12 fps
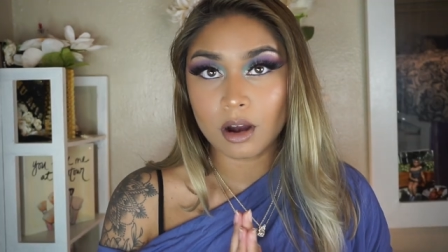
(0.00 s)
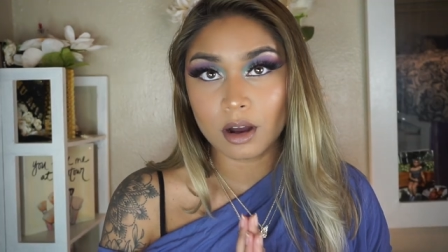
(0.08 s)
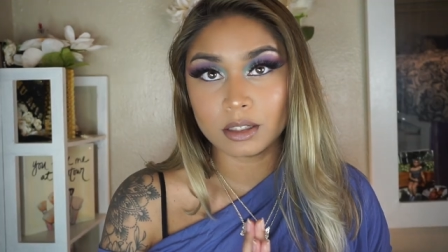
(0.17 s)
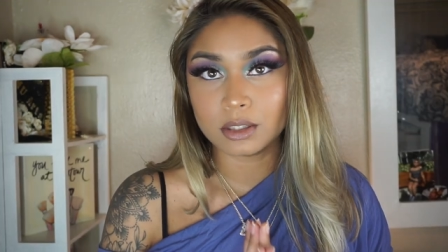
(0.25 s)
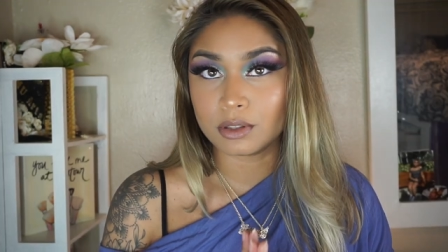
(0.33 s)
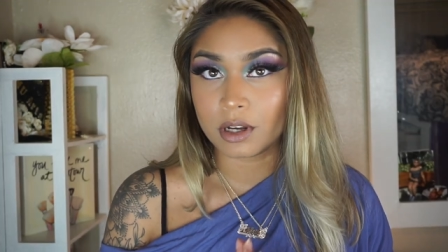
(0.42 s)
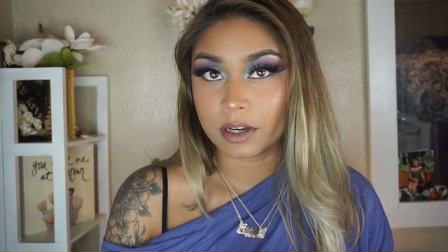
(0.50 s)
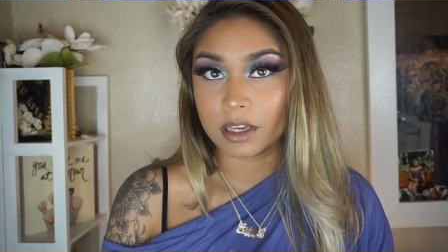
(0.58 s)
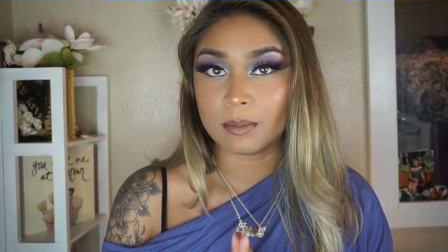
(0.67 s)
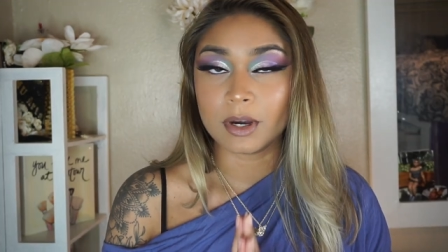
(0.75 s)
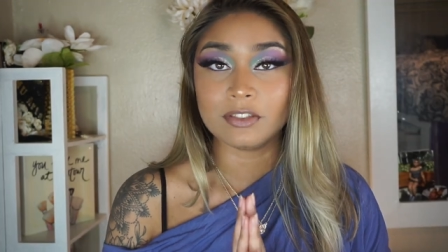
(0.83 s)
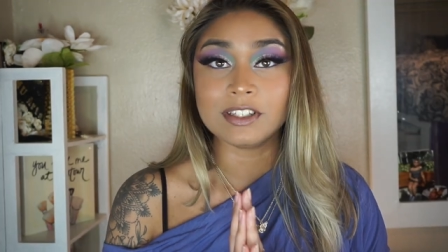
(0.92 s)
on to
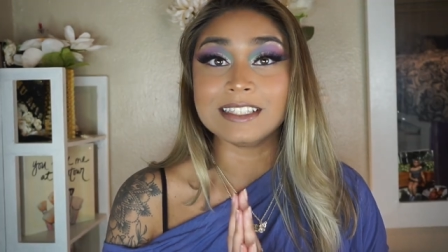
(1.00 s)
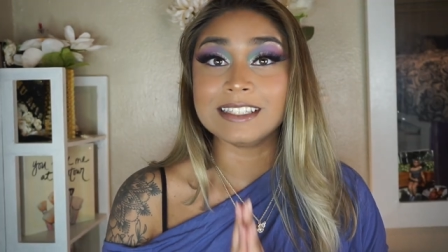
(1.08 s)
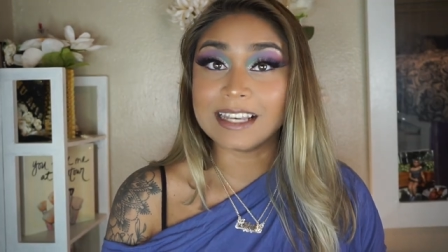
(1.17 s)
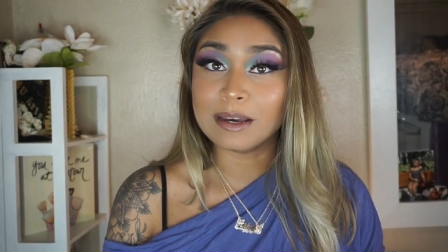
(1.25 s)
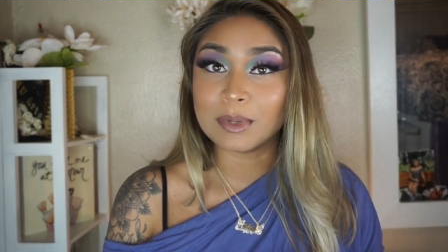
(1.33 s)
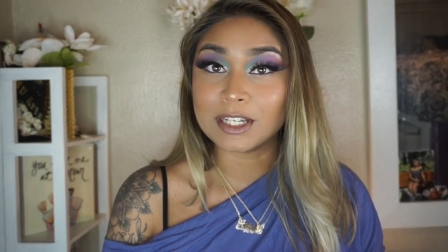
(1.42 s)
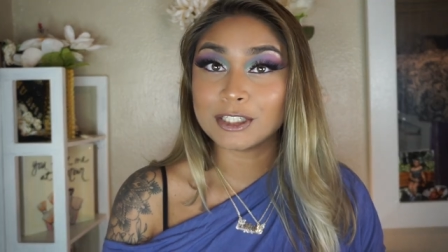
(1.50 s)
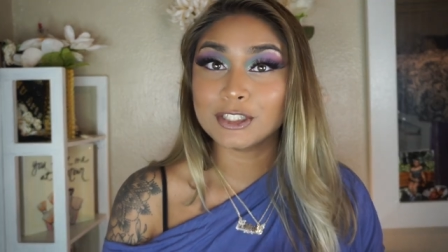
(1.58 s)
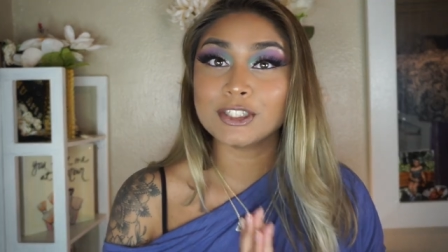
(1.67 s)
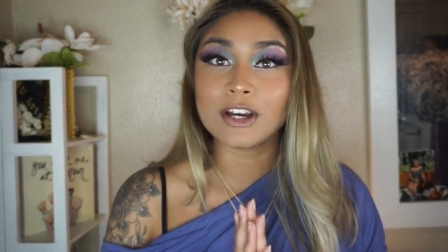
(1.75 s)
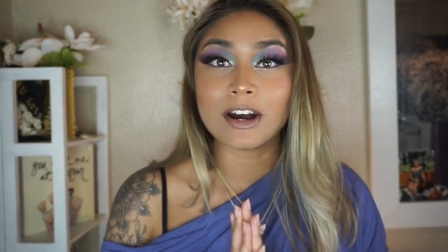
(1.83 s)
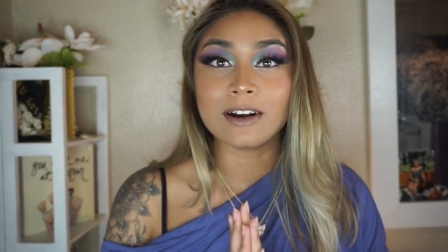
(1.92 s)
talking about the
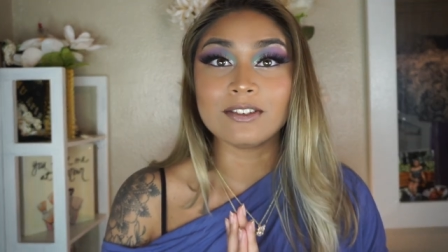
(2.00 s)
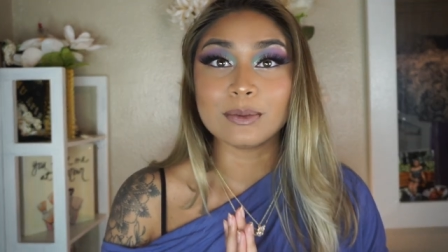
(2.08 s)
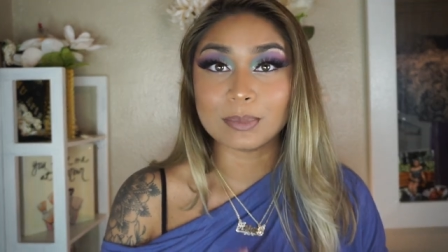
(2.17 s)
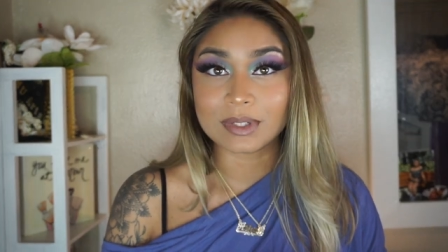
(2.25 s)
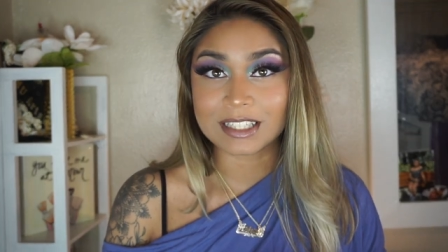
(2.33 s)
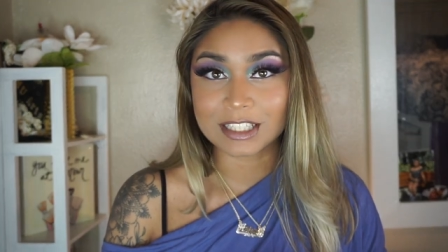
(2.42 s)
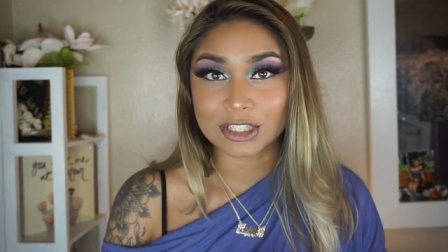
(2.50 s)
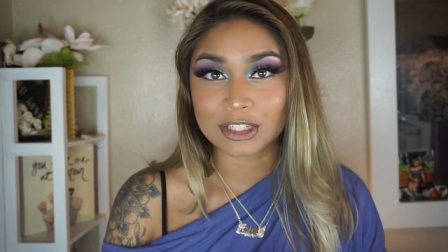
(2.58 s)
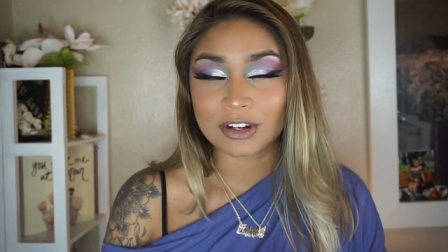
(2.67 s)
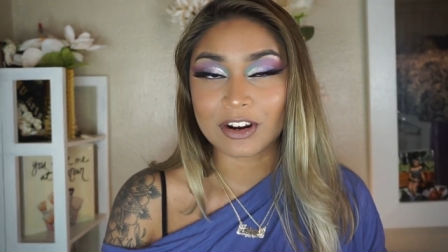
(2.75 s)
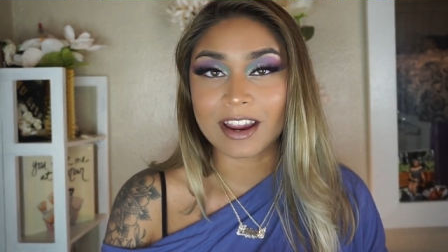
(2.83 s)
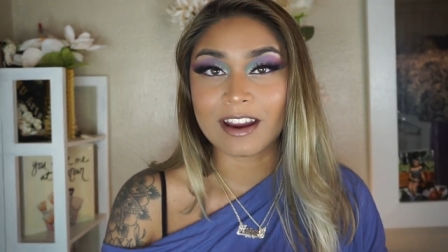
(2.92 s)
damage of
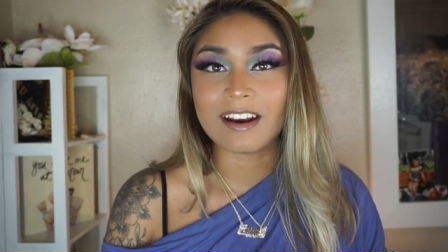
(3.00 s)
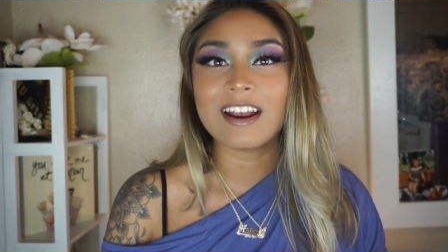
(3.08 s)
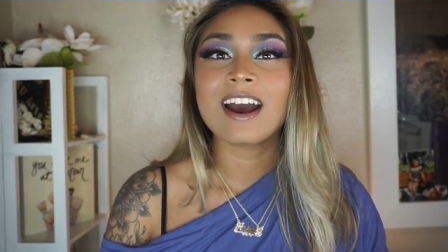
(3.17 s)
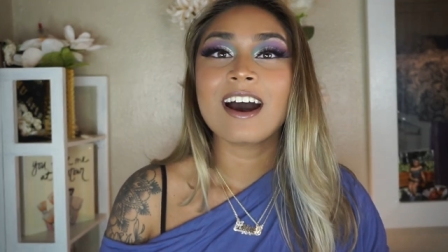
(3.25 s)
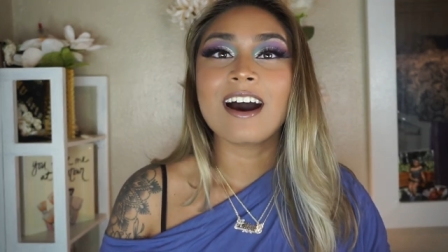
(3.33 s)
bleaching your hair.